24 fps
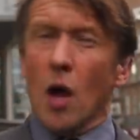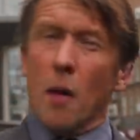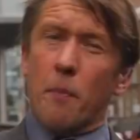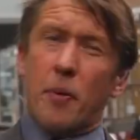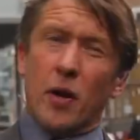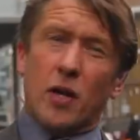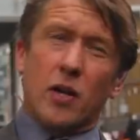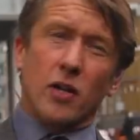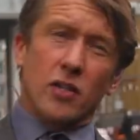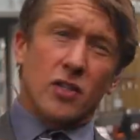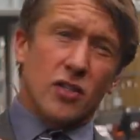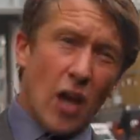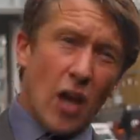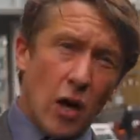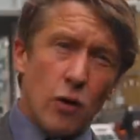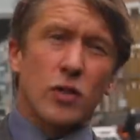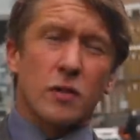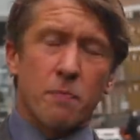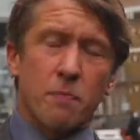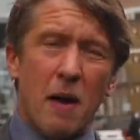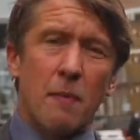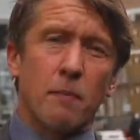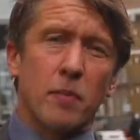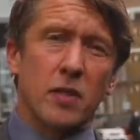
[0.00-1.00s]
because
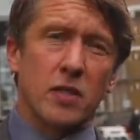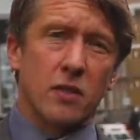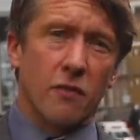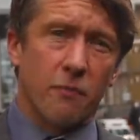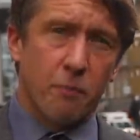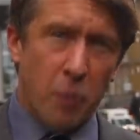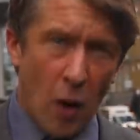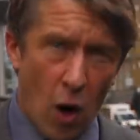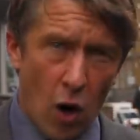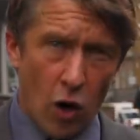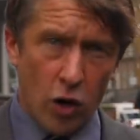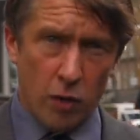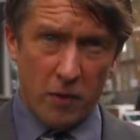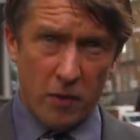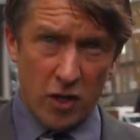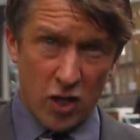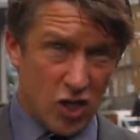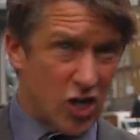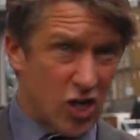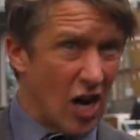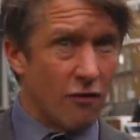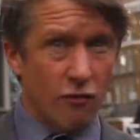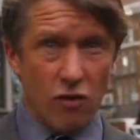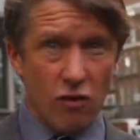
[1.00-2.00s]
those members of Parliament
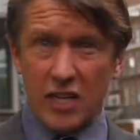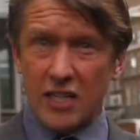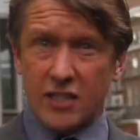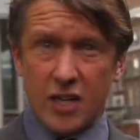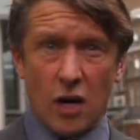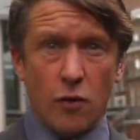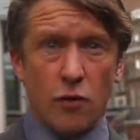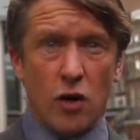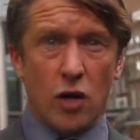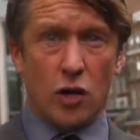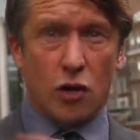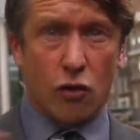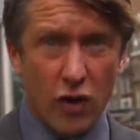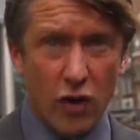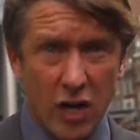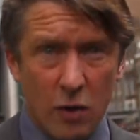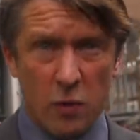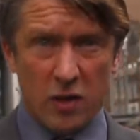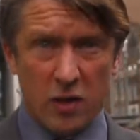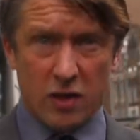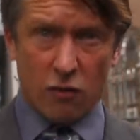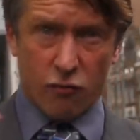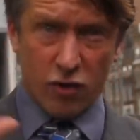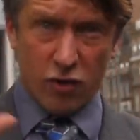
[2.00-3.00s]
generally don't agree
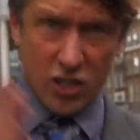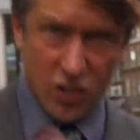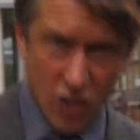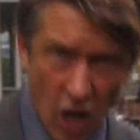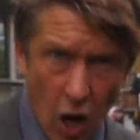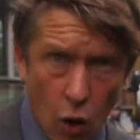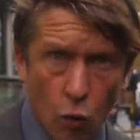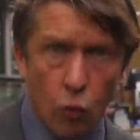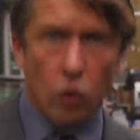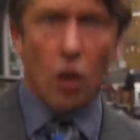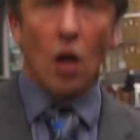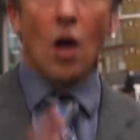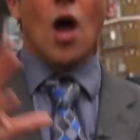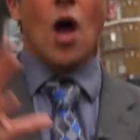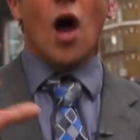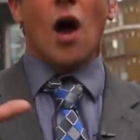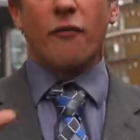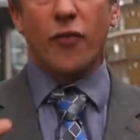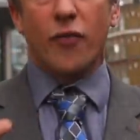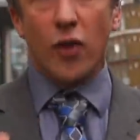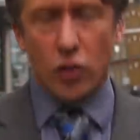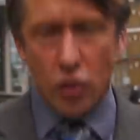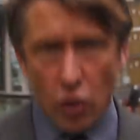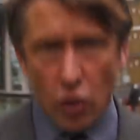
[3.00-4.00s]
with the result
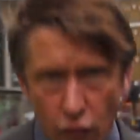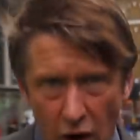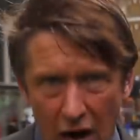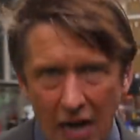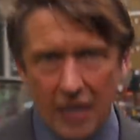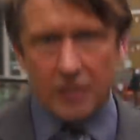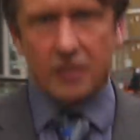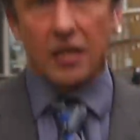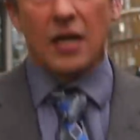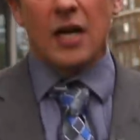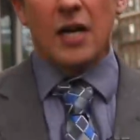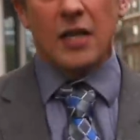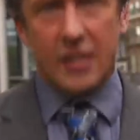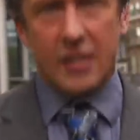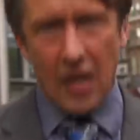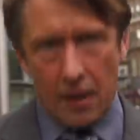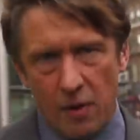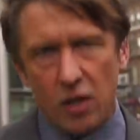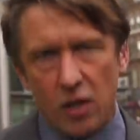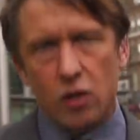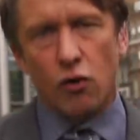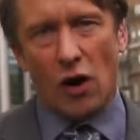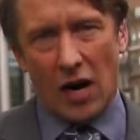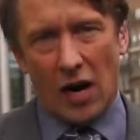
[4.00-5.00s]
of the direct
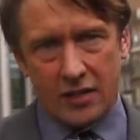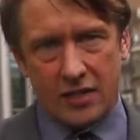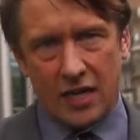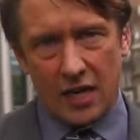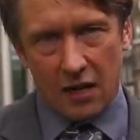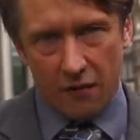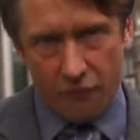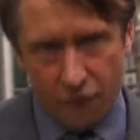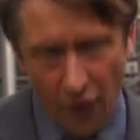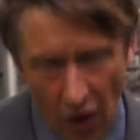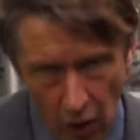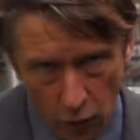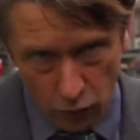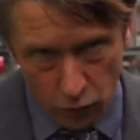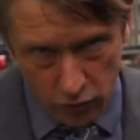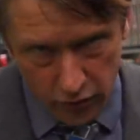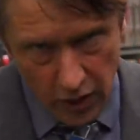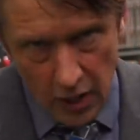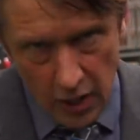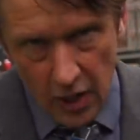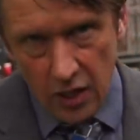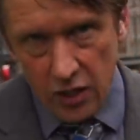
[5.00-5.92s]
democratic vote.